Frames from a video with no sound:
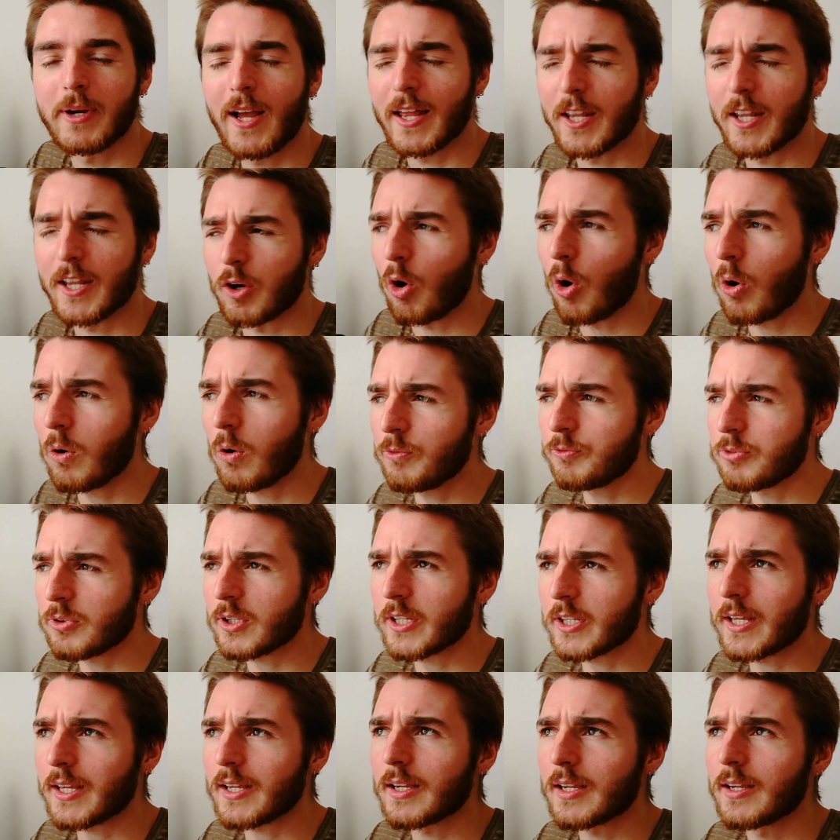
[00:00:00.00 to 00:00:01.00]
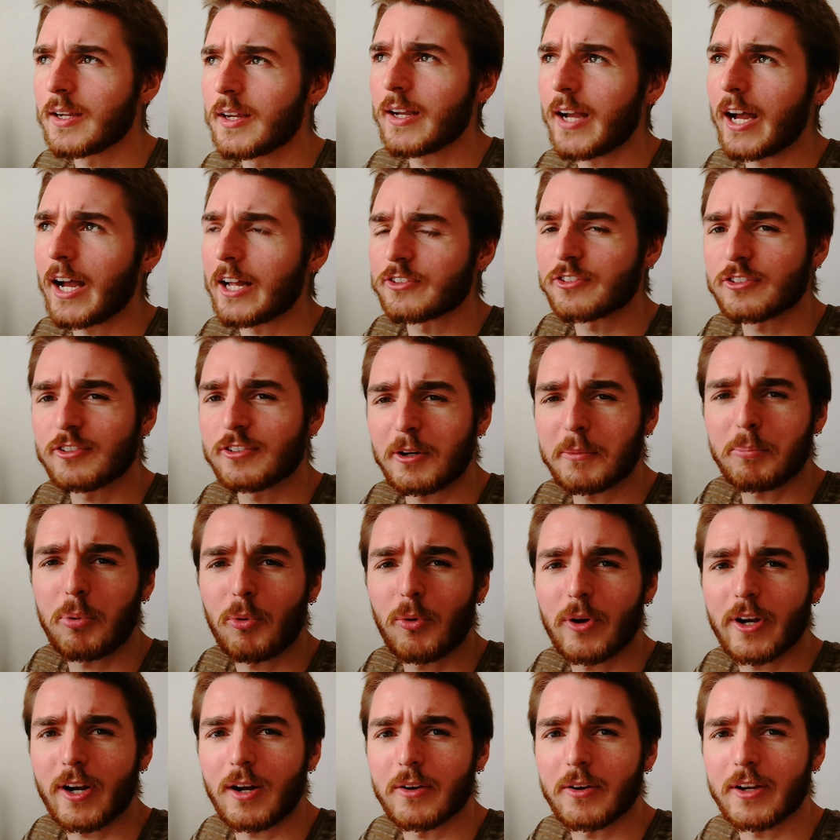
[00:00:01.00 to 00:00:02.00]
And hopefully, at some
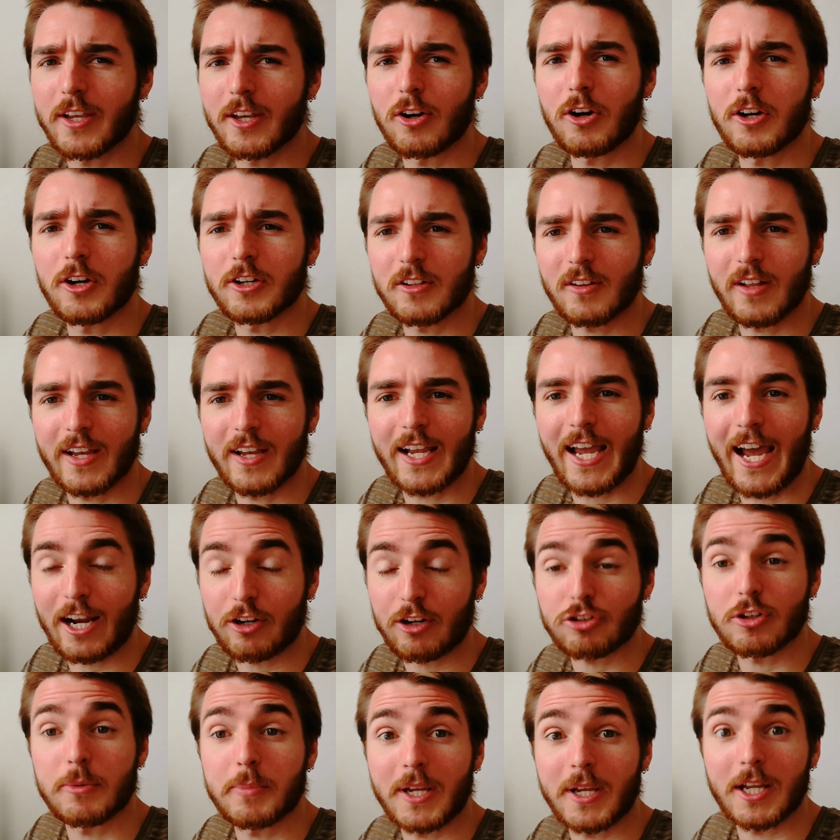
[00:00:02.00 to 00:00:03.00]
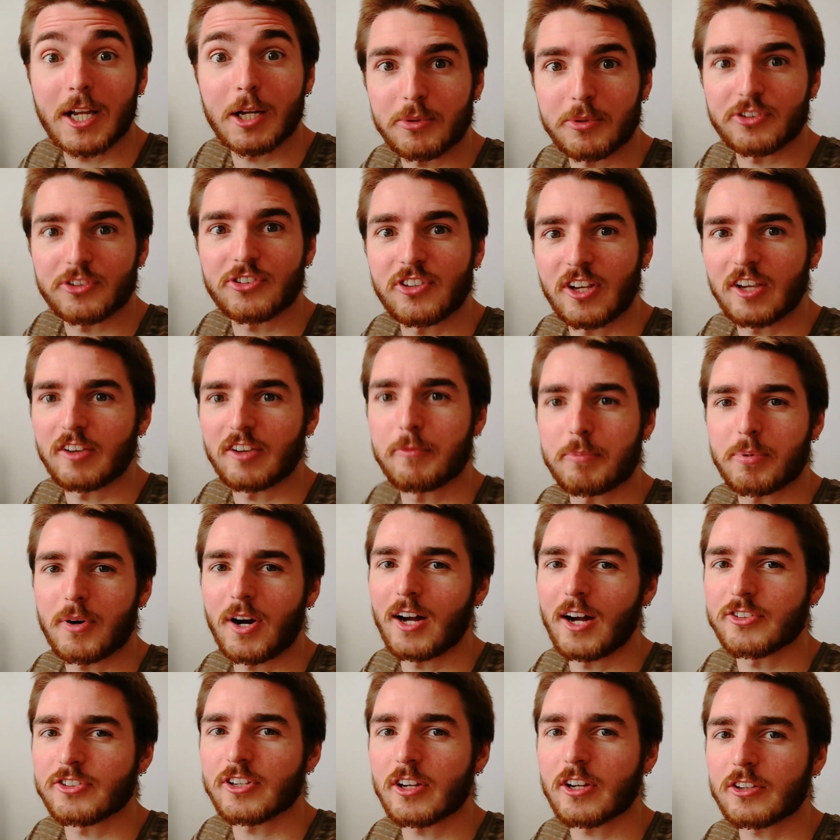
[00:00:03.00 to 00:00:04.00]
point I'll get on to like actually being able to save
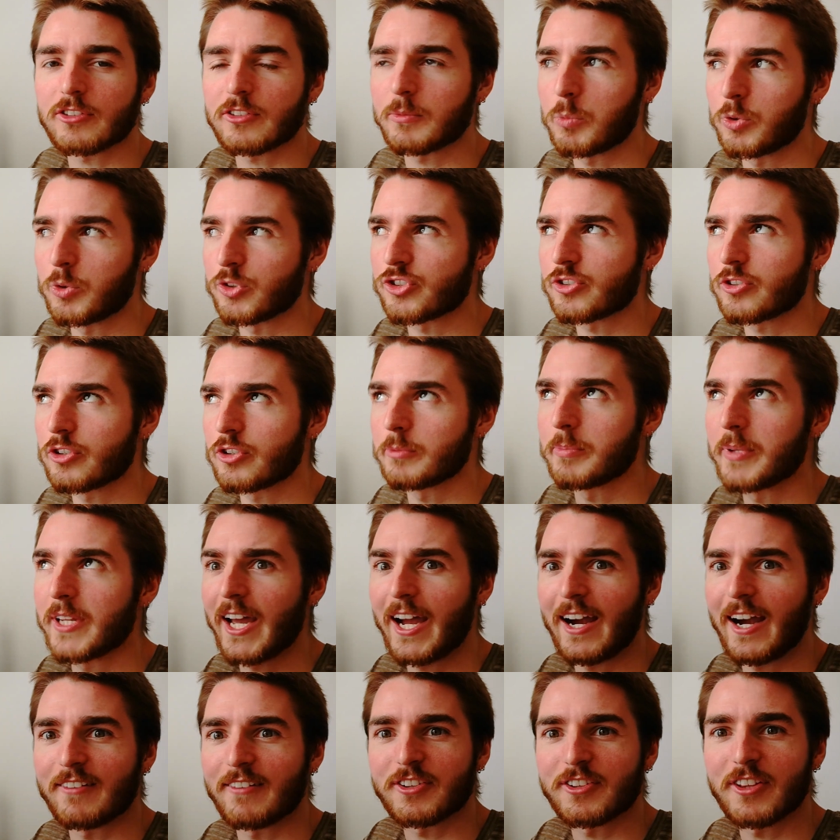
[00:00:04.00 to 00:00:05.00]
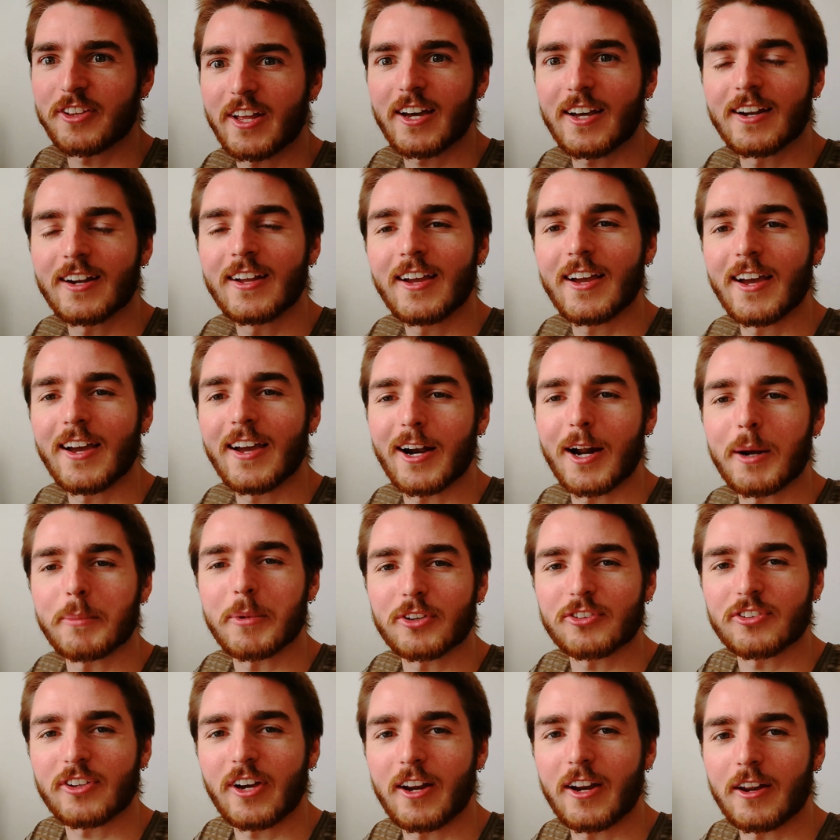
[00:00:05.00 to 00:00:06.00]
projects, which should be after that, and I'm
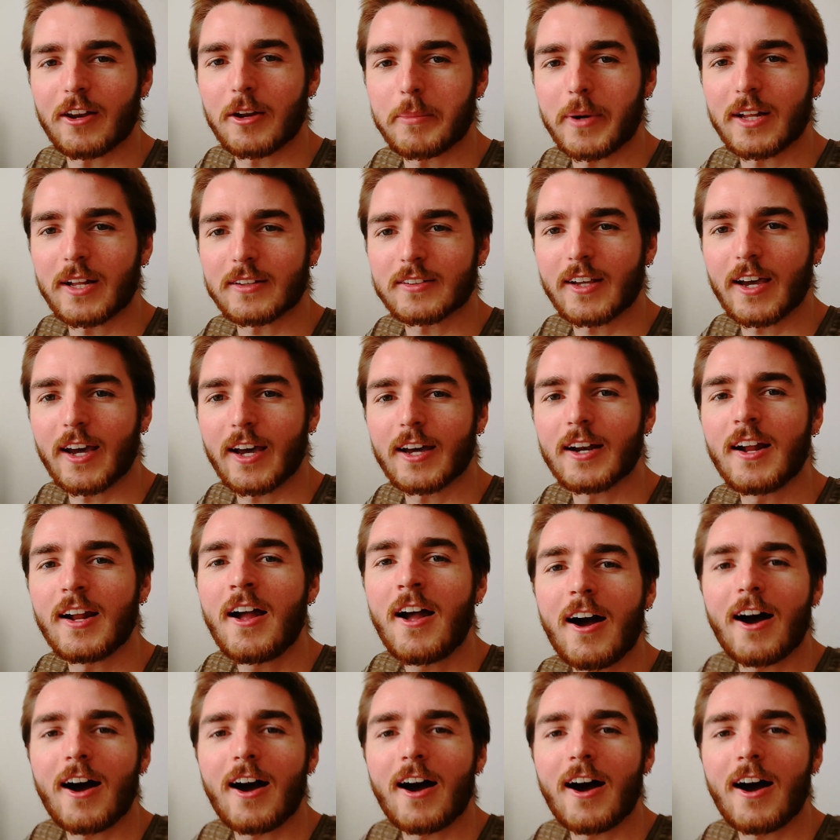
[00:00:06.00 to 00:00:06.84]
excited about that.